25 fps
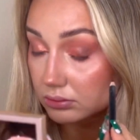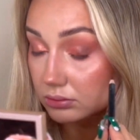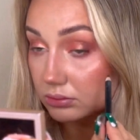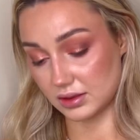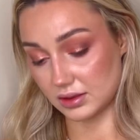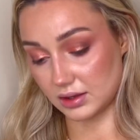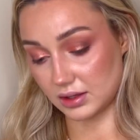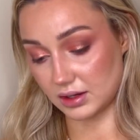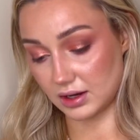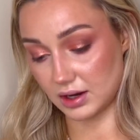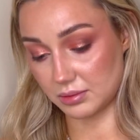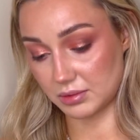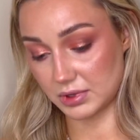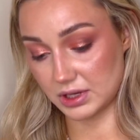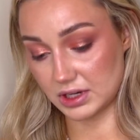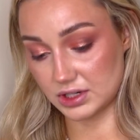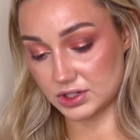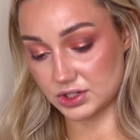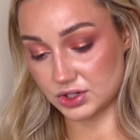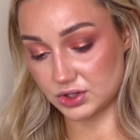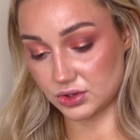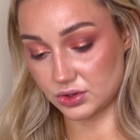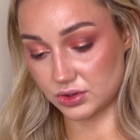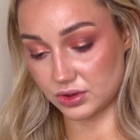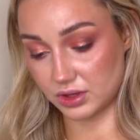Then I'm going to
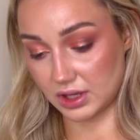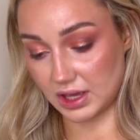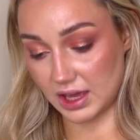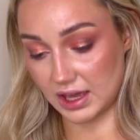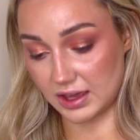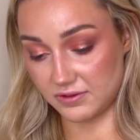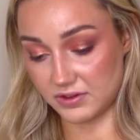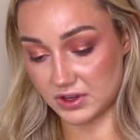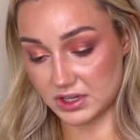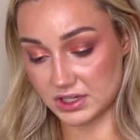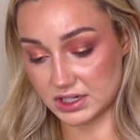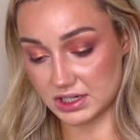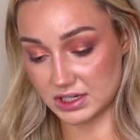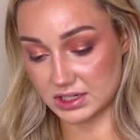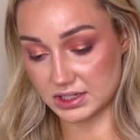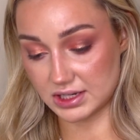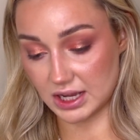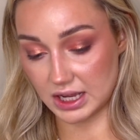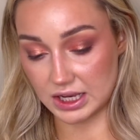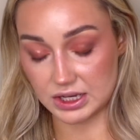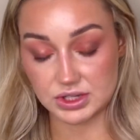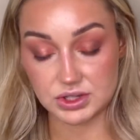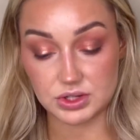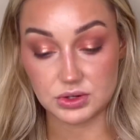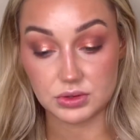do the KVD
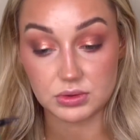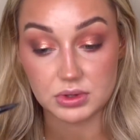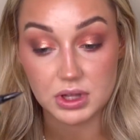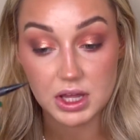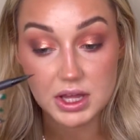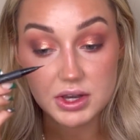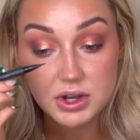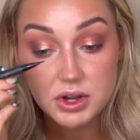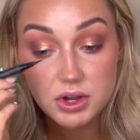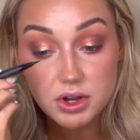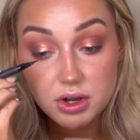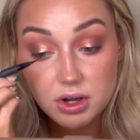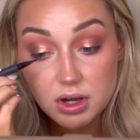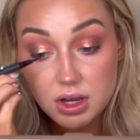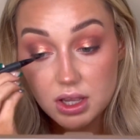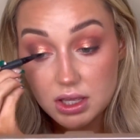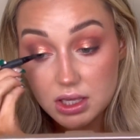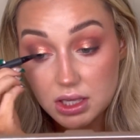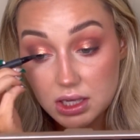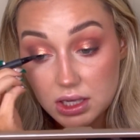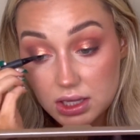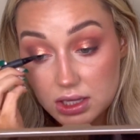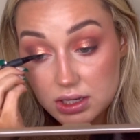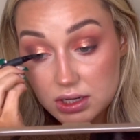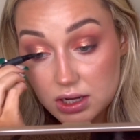tattoo liner,
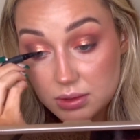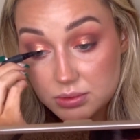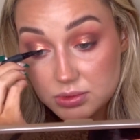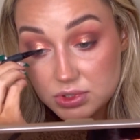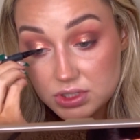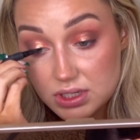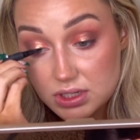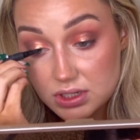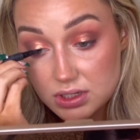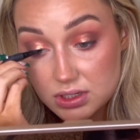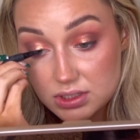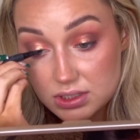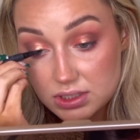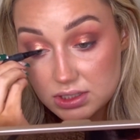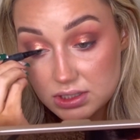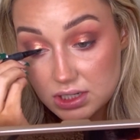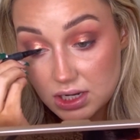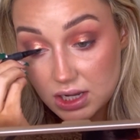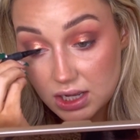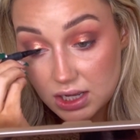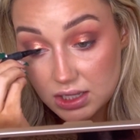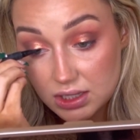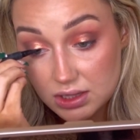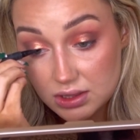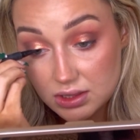and I'm just going to
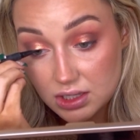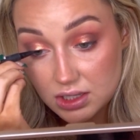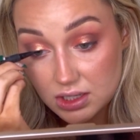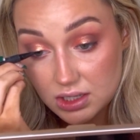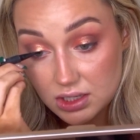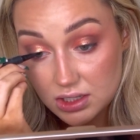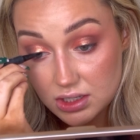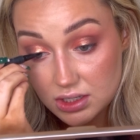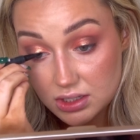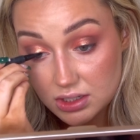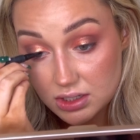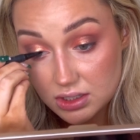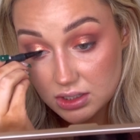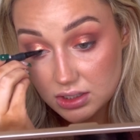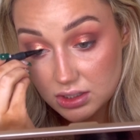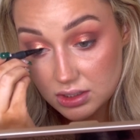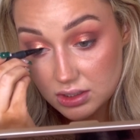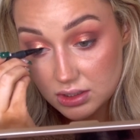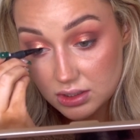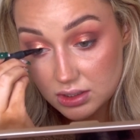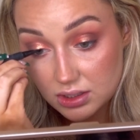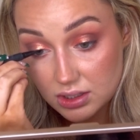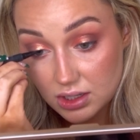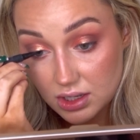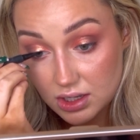tightline
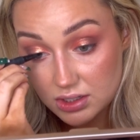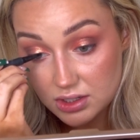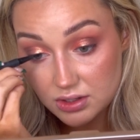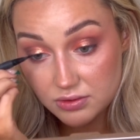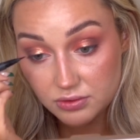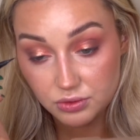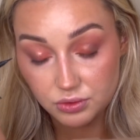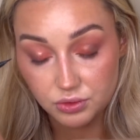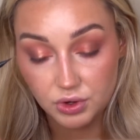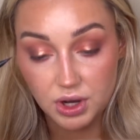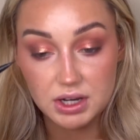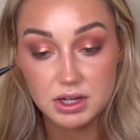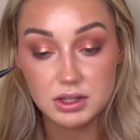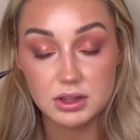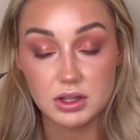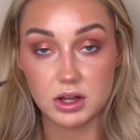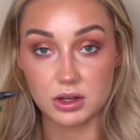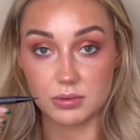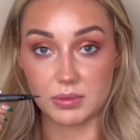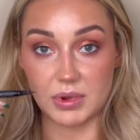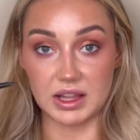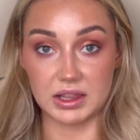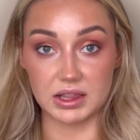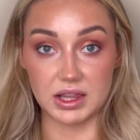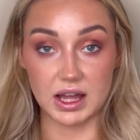kind of right along
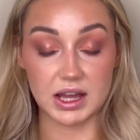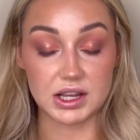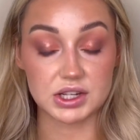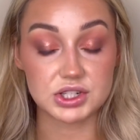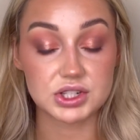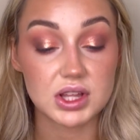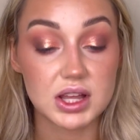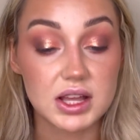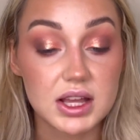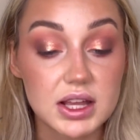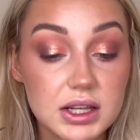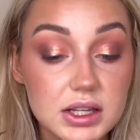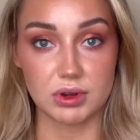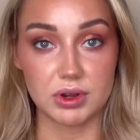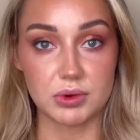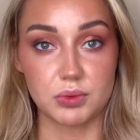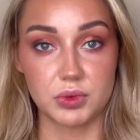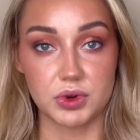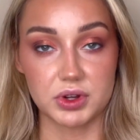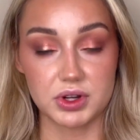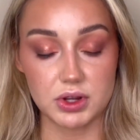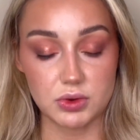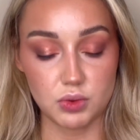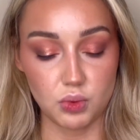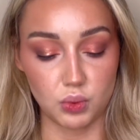my lash line. I
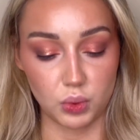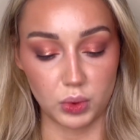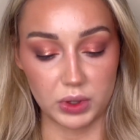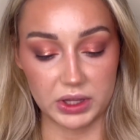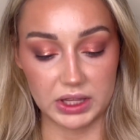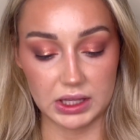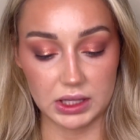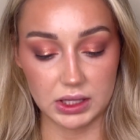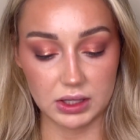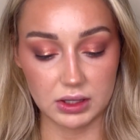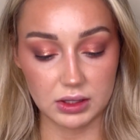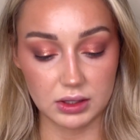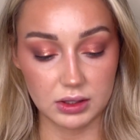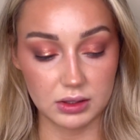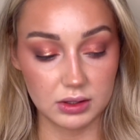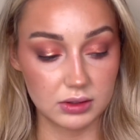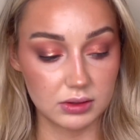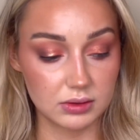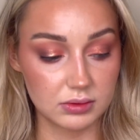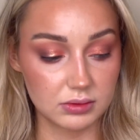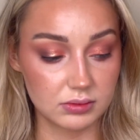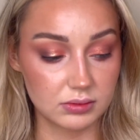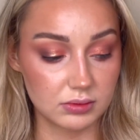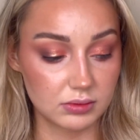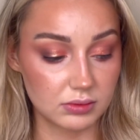want a wing.
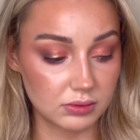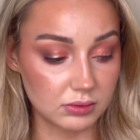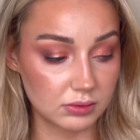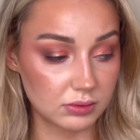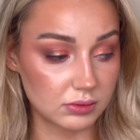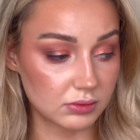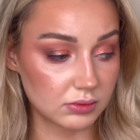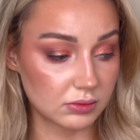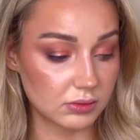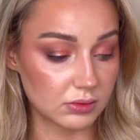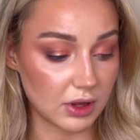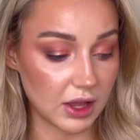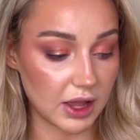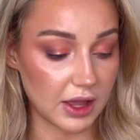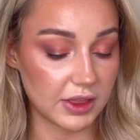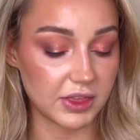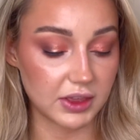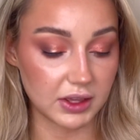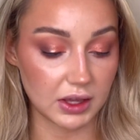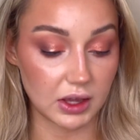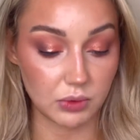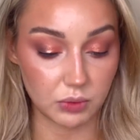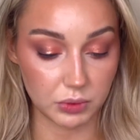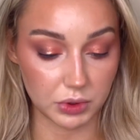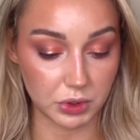I think
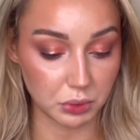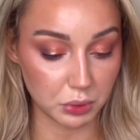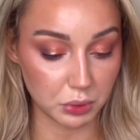I want a